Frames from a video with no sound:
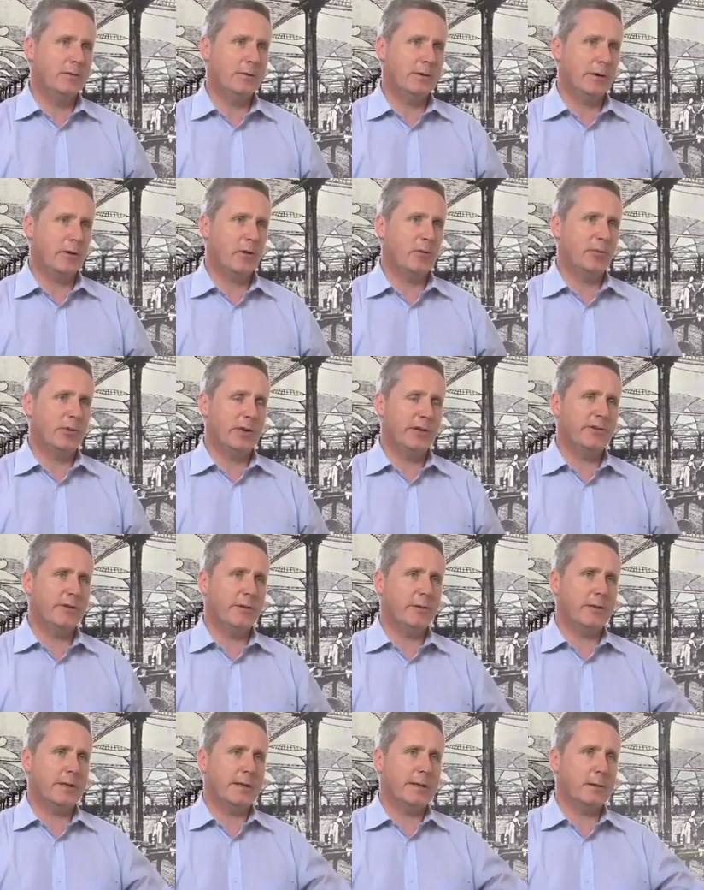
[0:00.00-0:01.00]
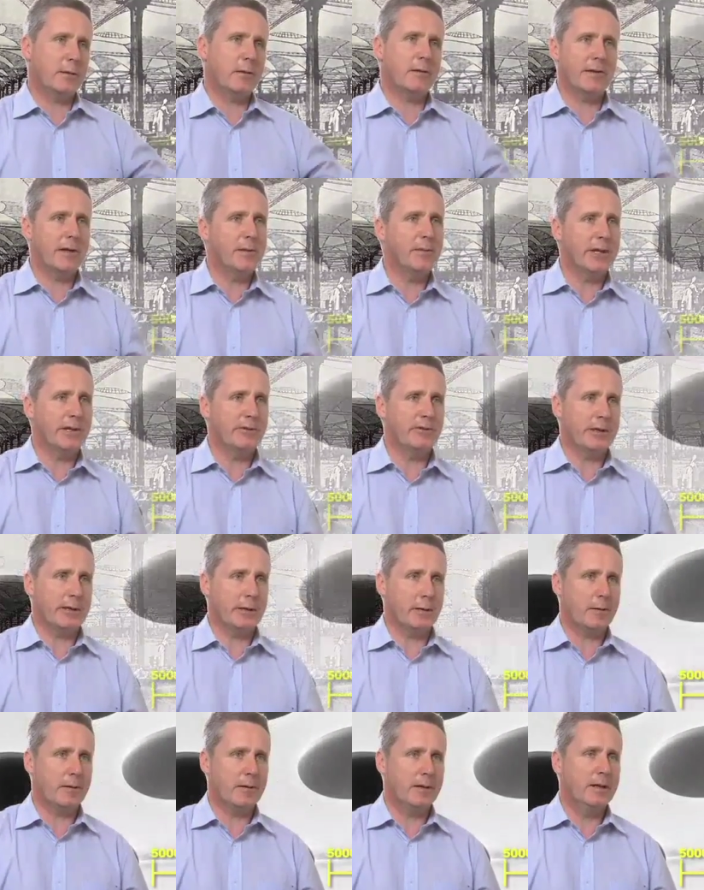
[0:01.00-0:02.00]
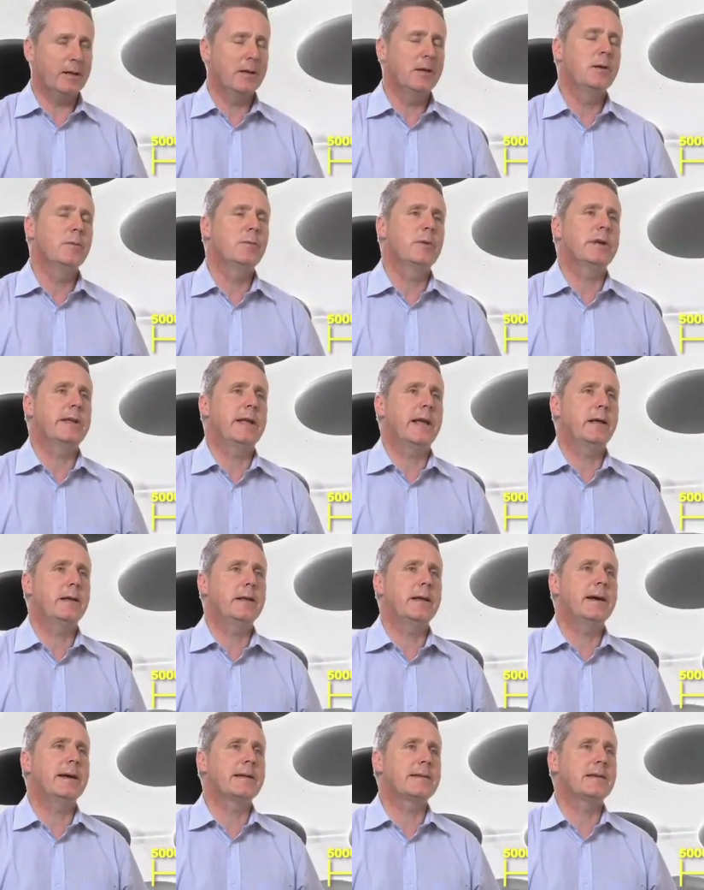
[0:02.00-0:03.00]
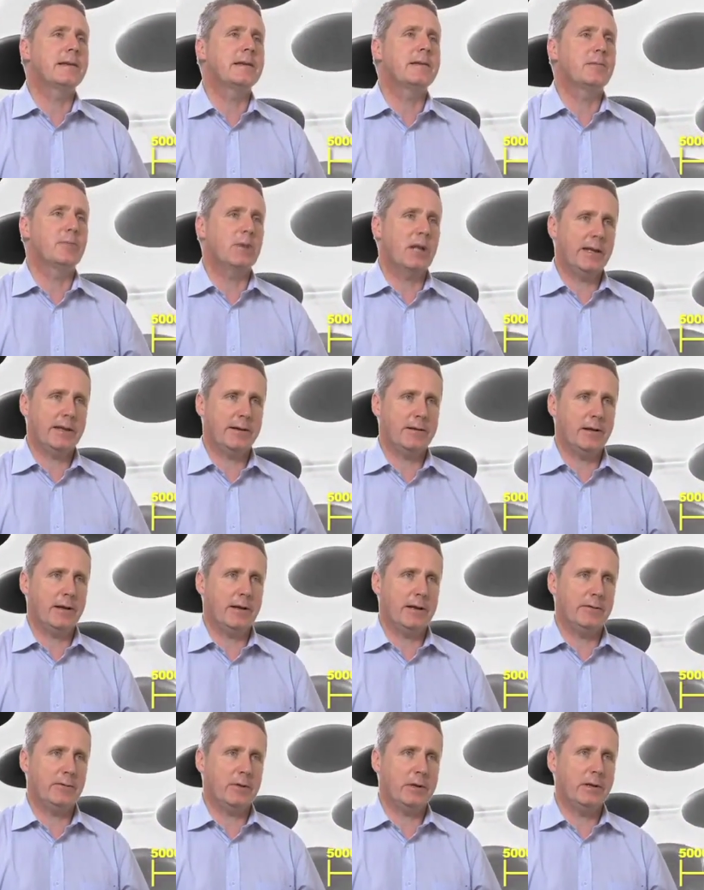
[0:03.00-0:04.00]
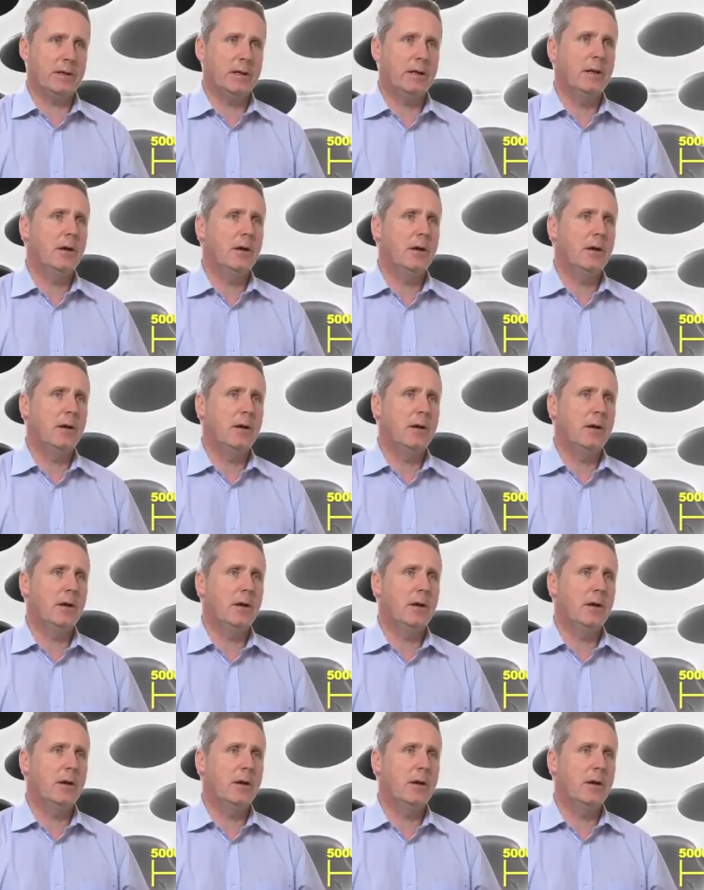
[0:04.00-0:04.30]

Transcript: where it's bridges and steam engines, were done at the molecular level.